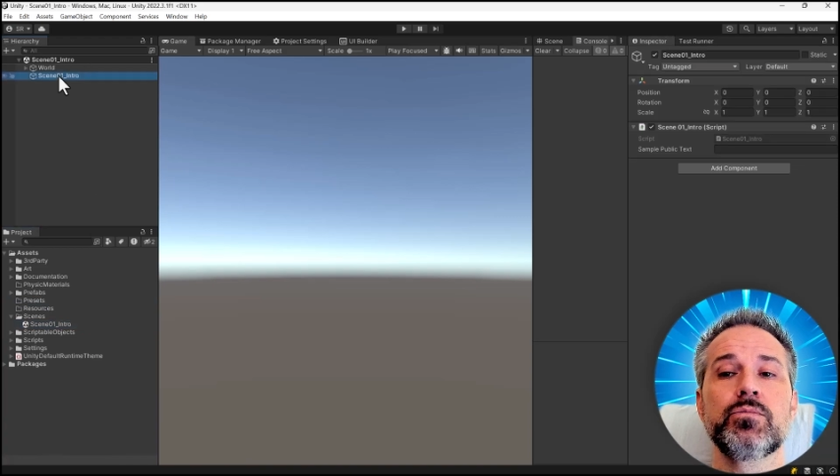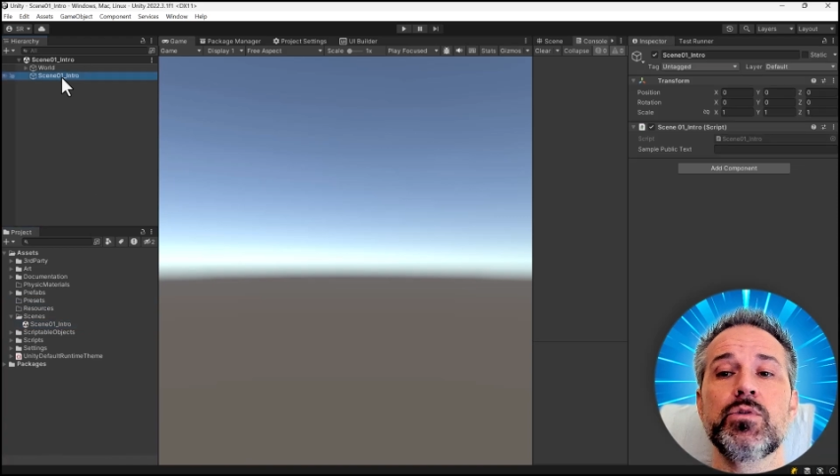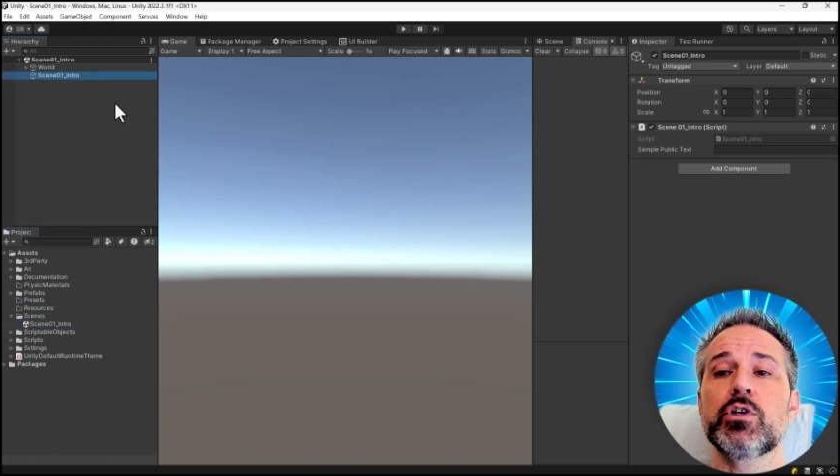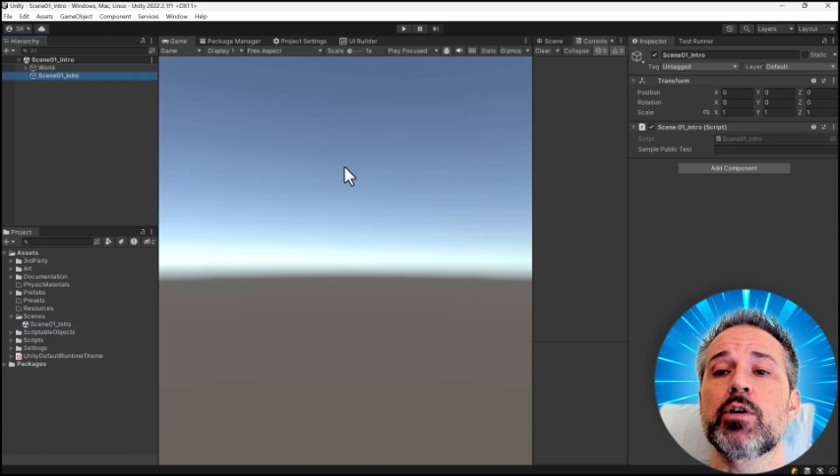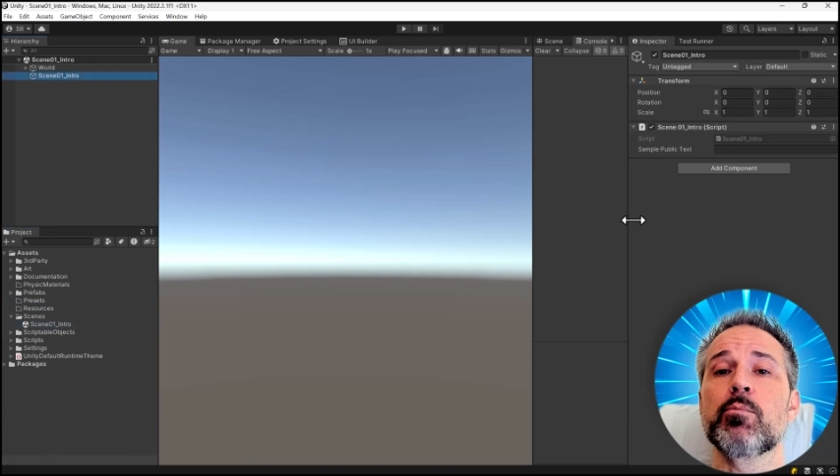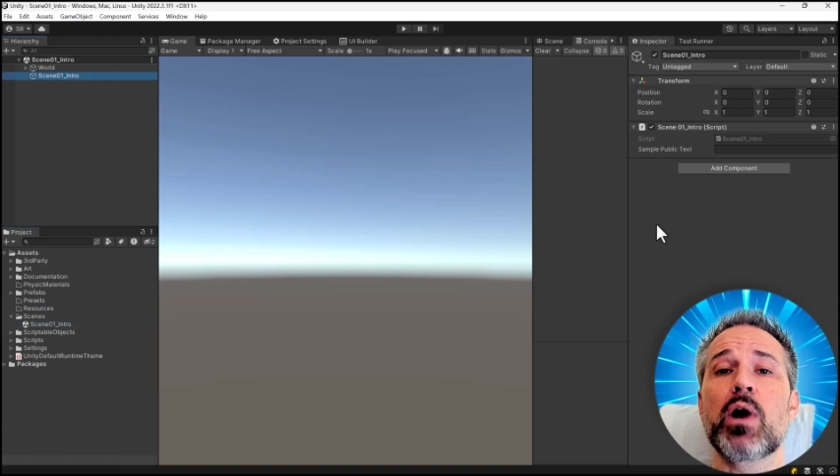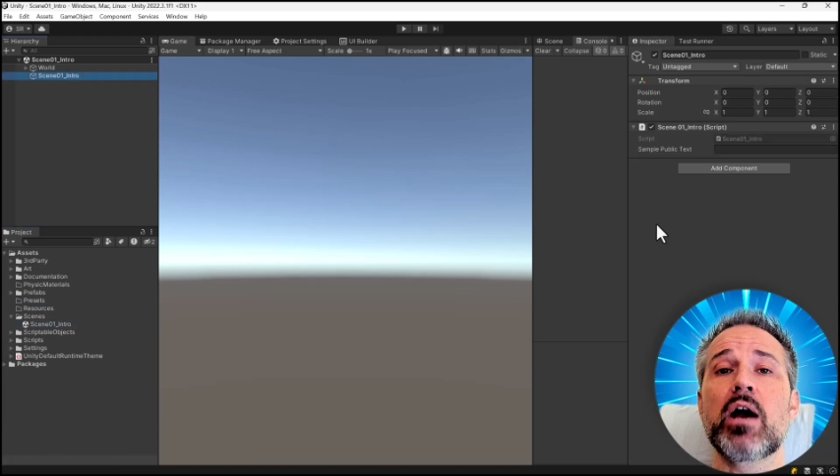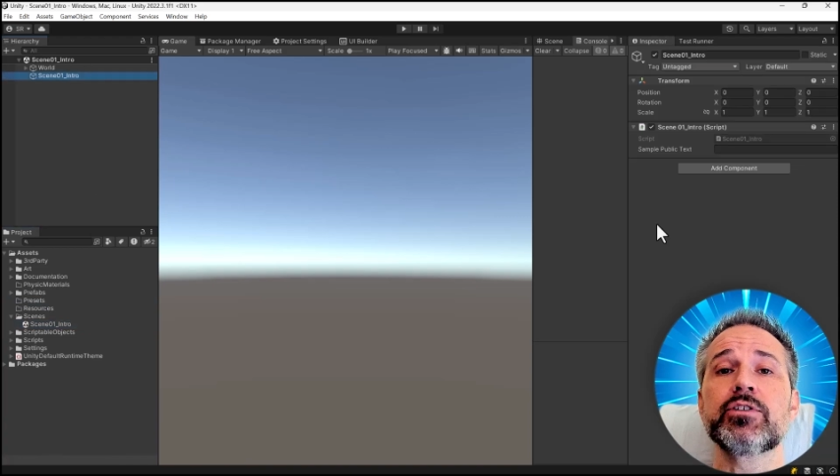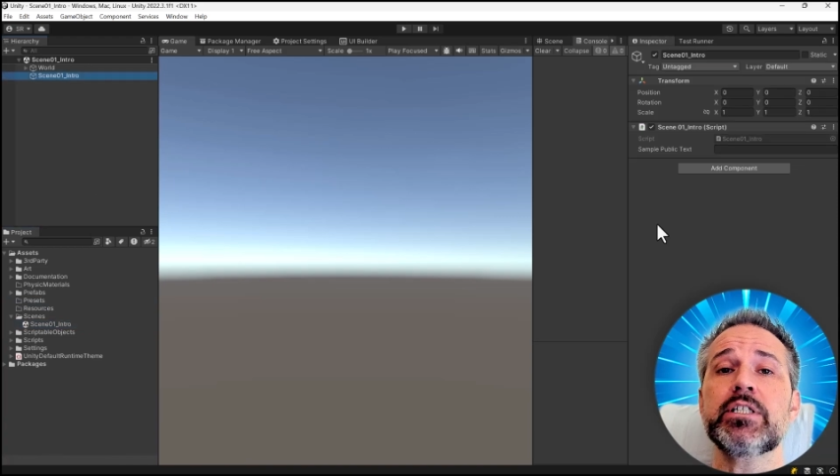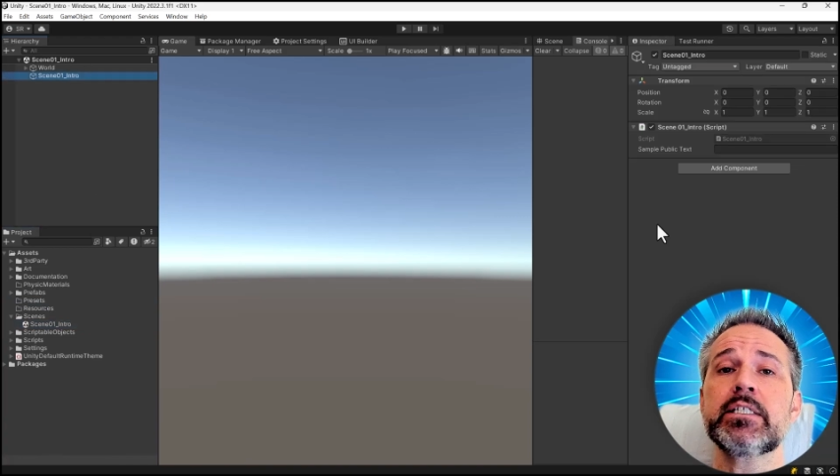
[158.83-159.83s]
You can
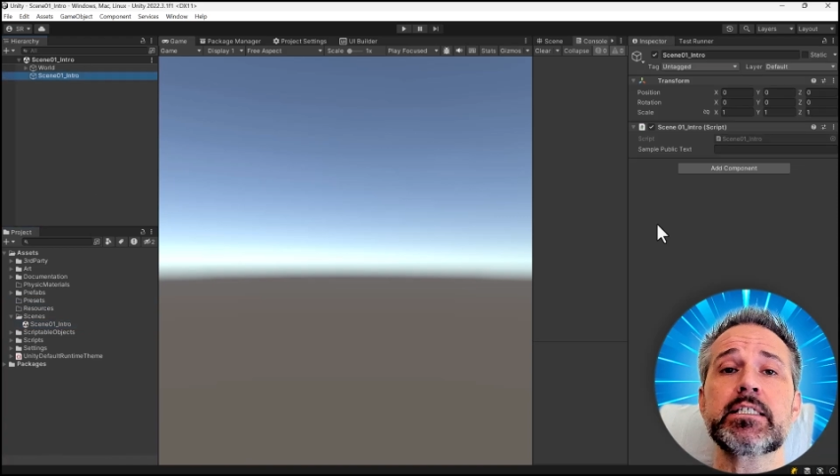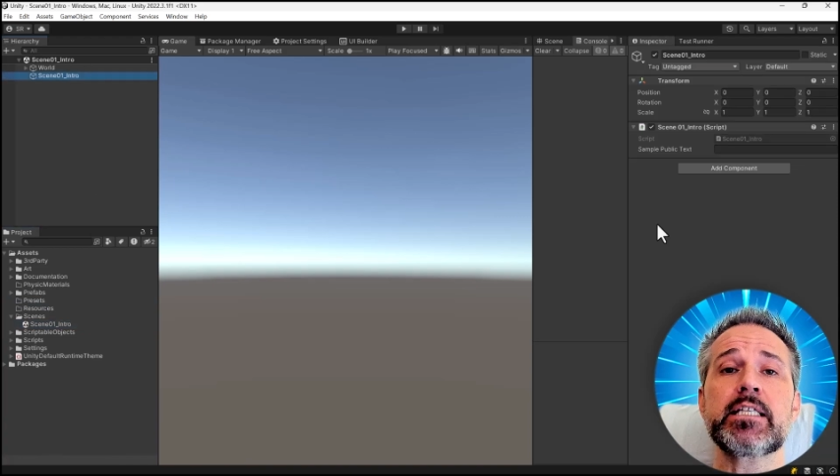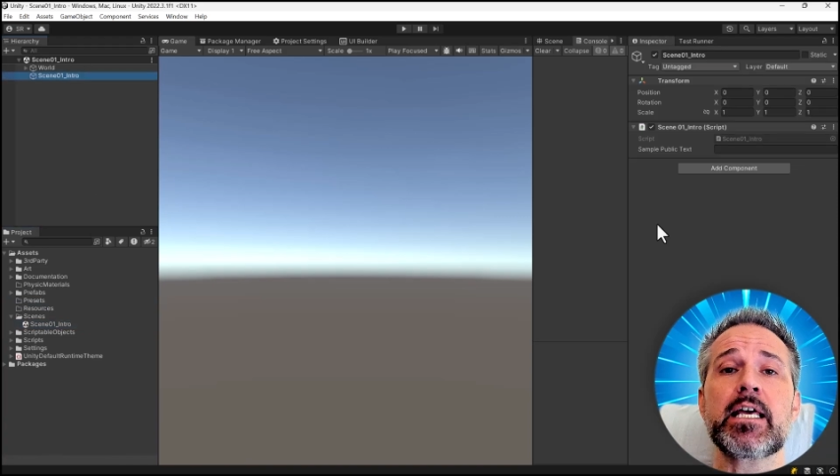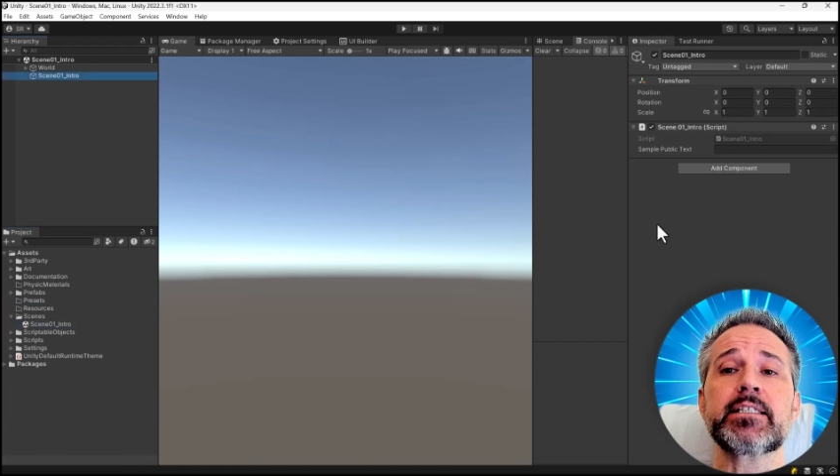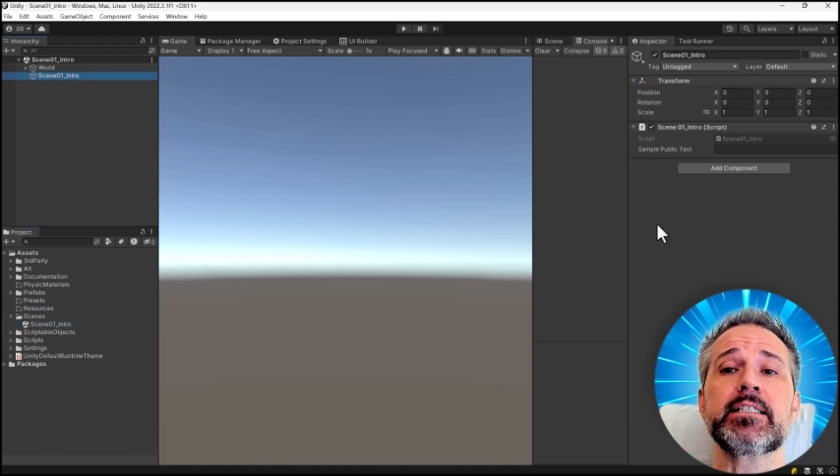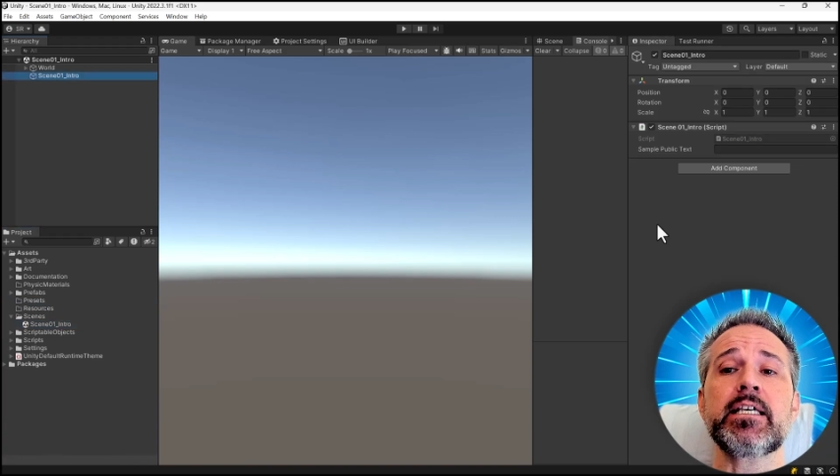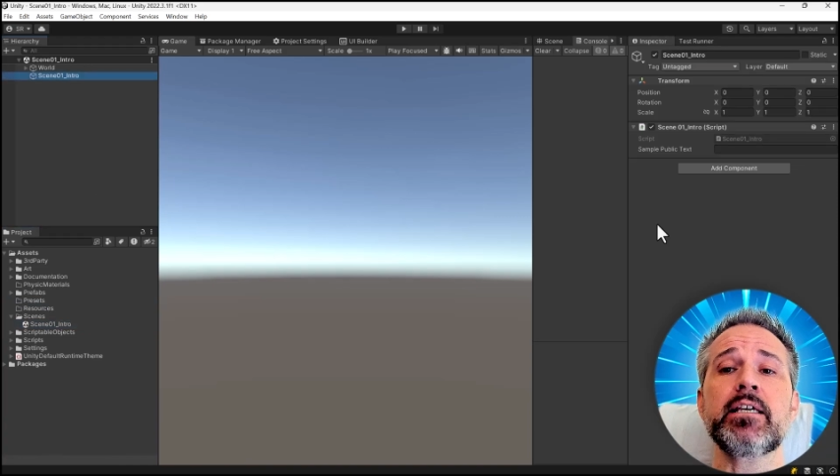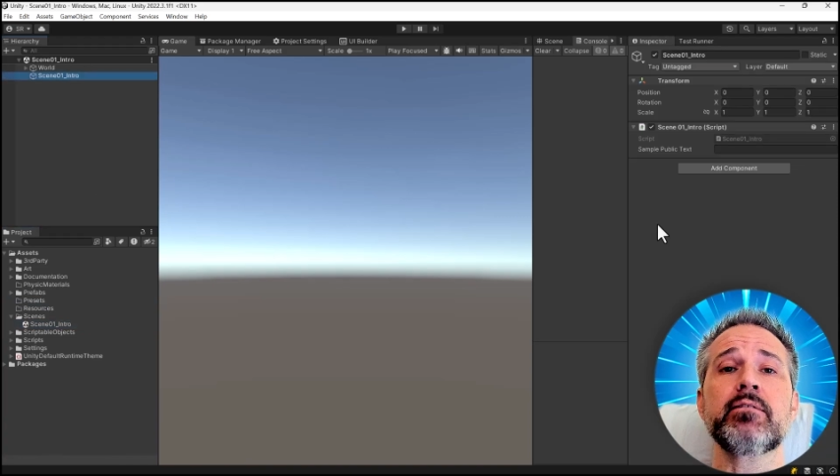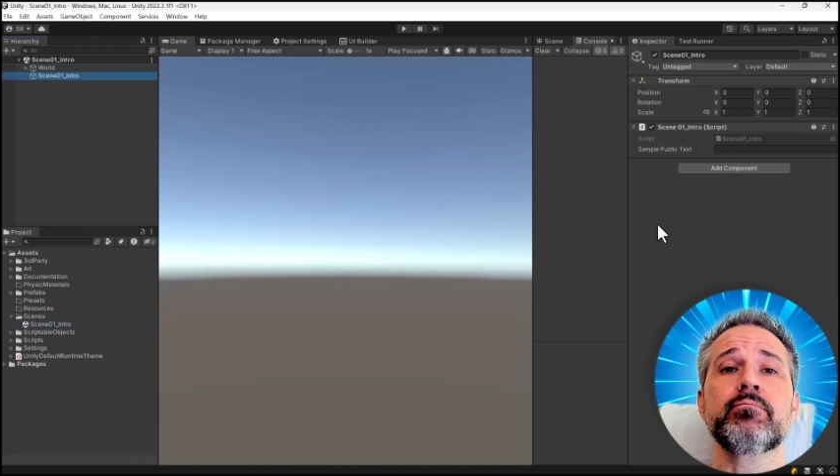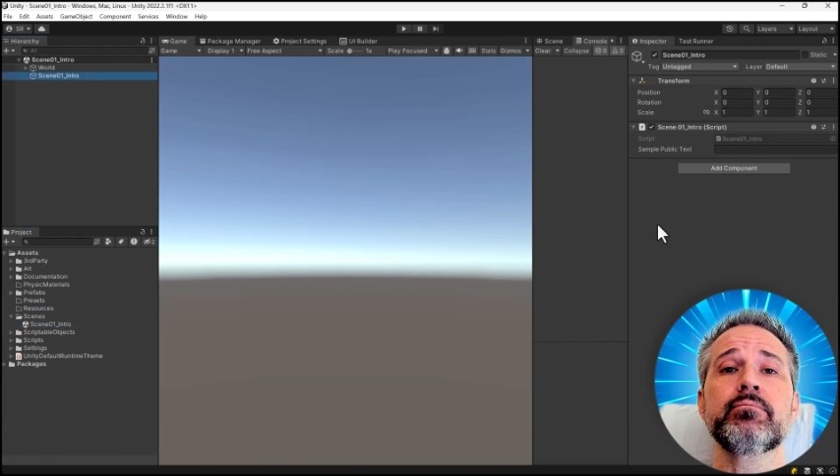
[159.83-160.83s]
browse into that
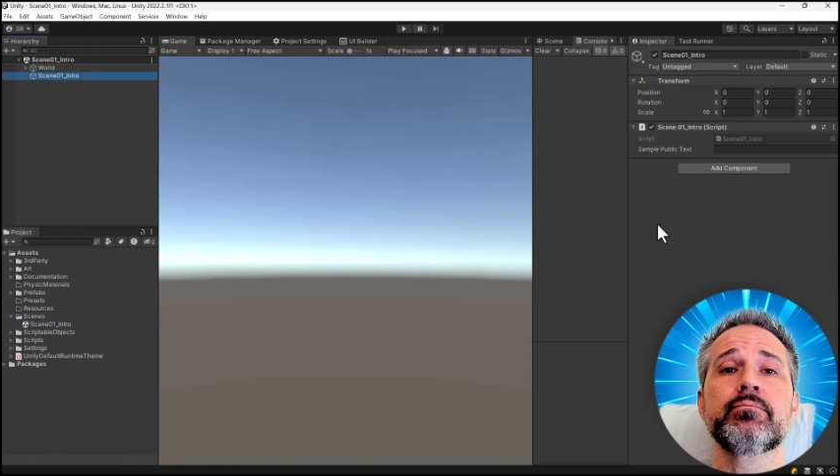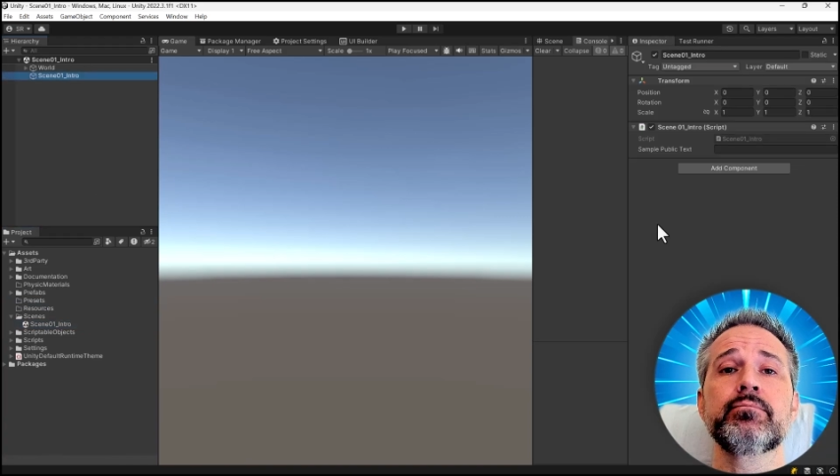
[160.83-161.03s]
scene.